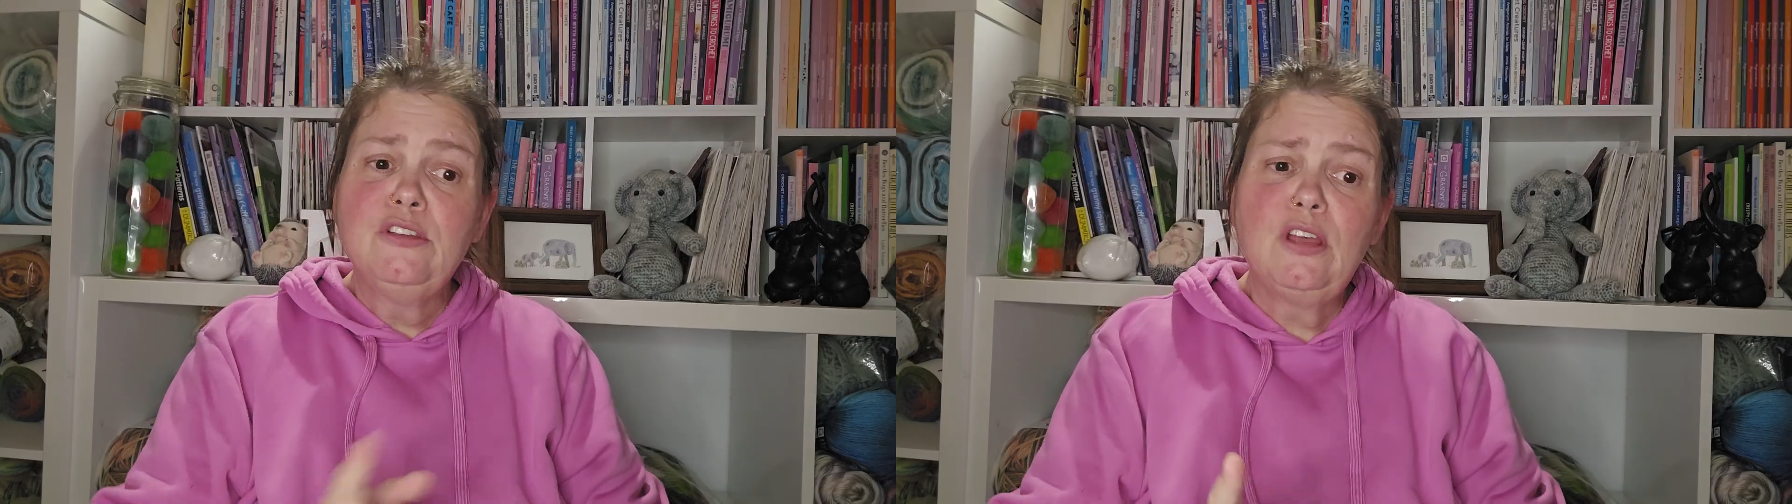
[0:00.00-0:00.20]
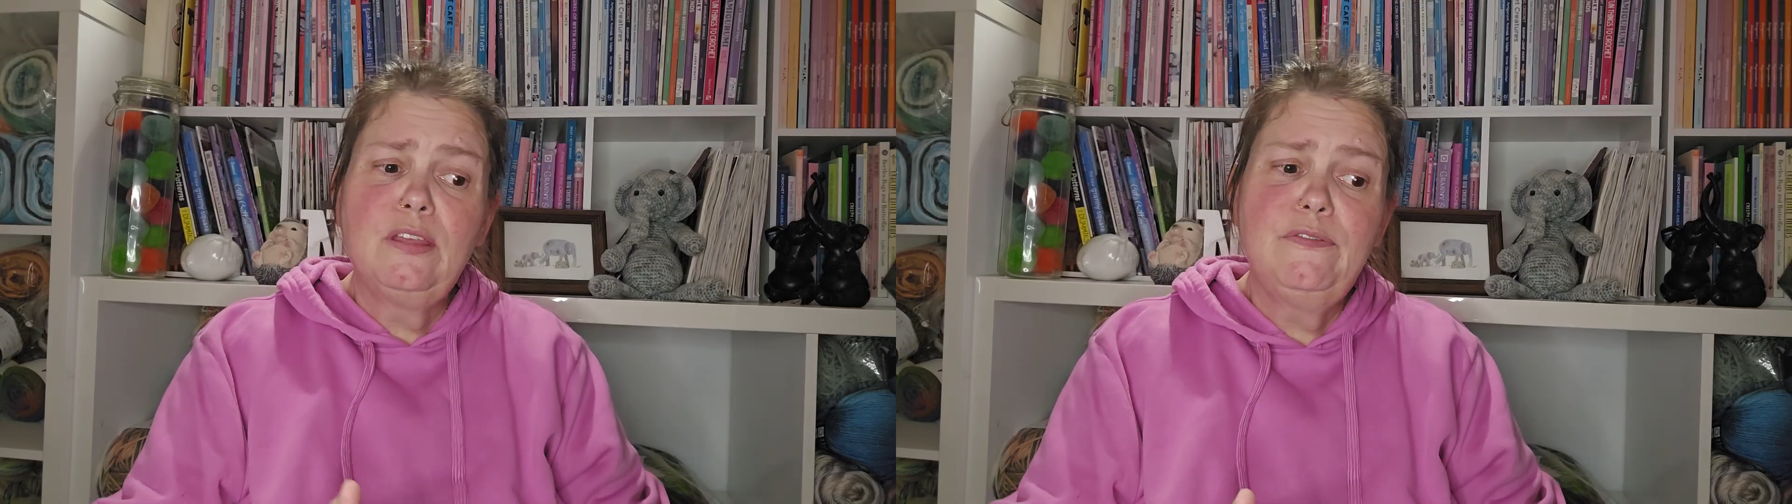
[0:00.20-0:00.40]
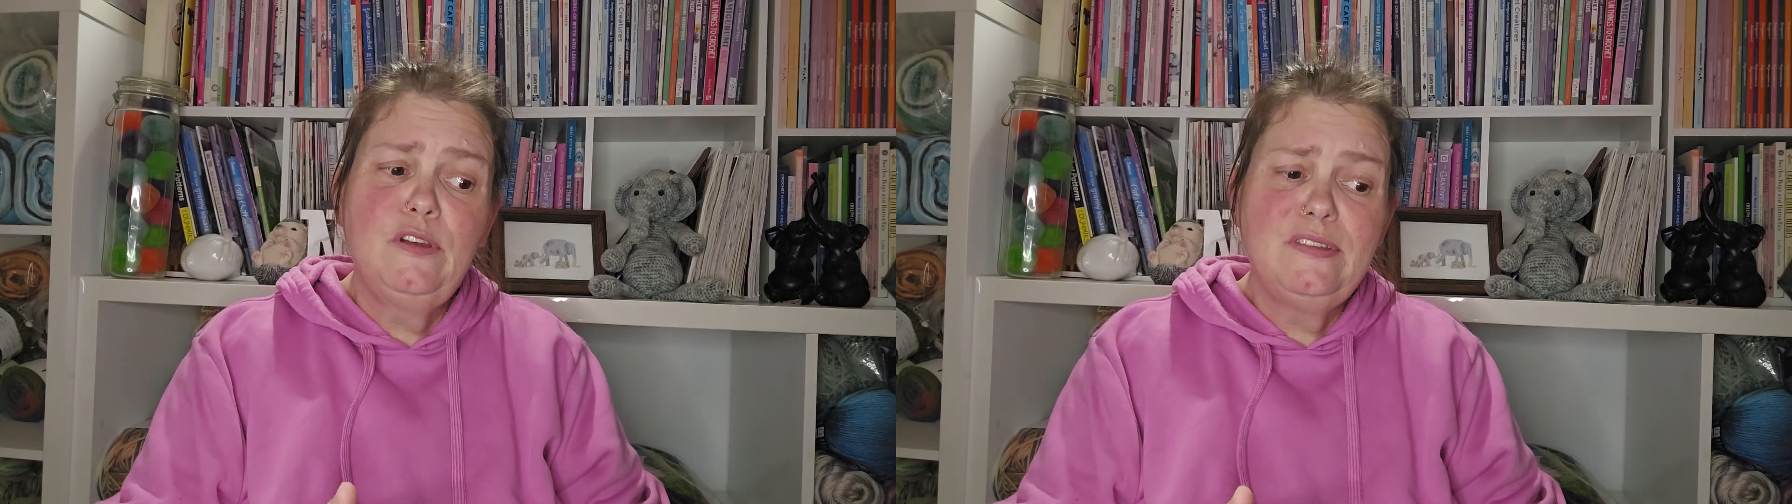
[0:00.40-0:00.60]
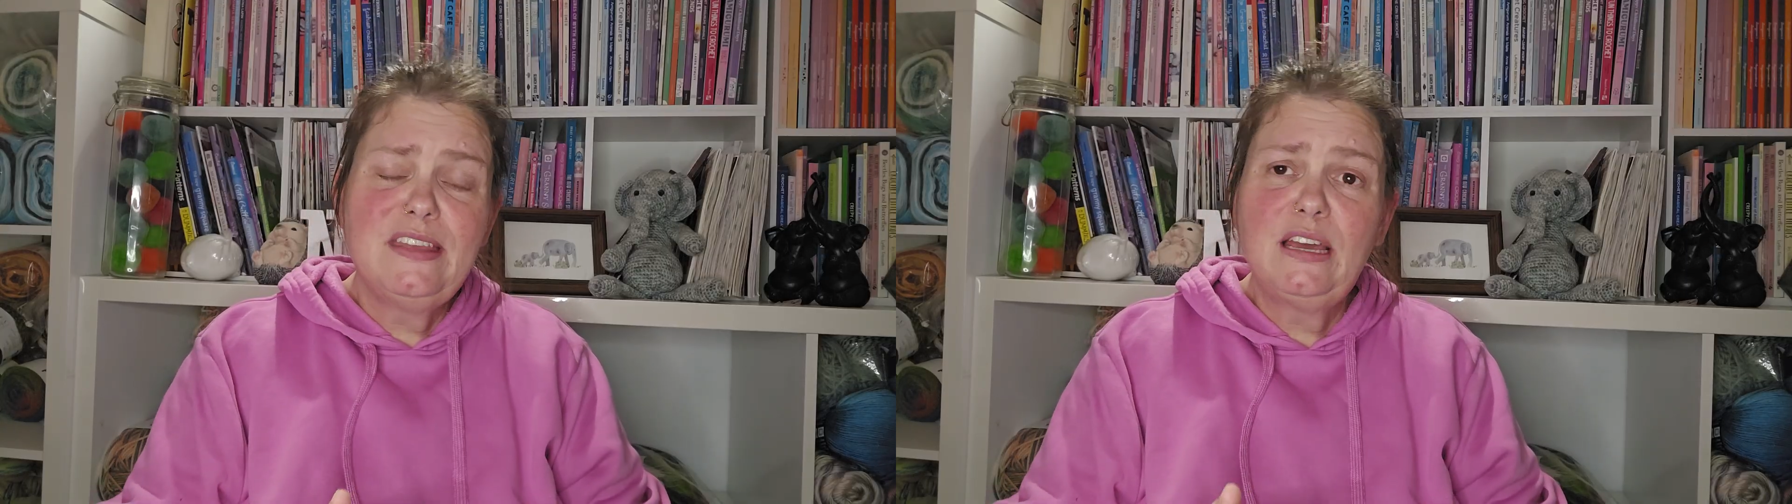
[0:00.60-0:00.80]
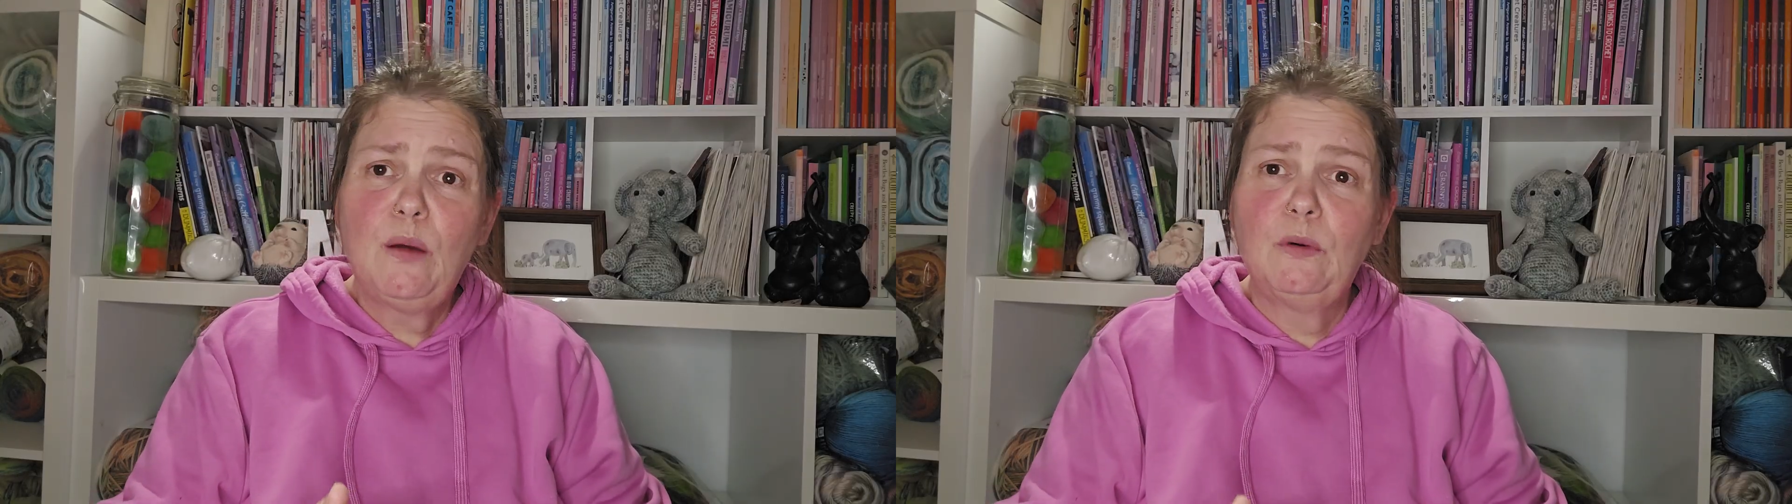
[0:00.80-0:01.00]
So the first
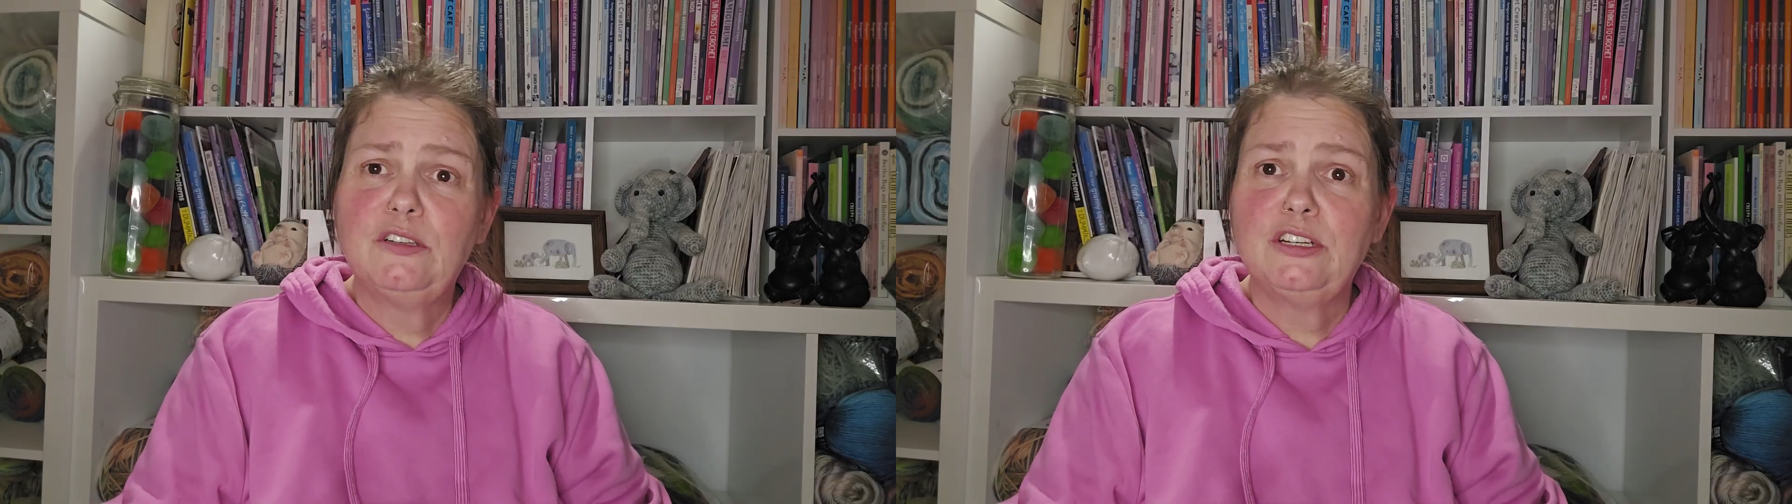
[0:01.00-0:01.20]
thing I want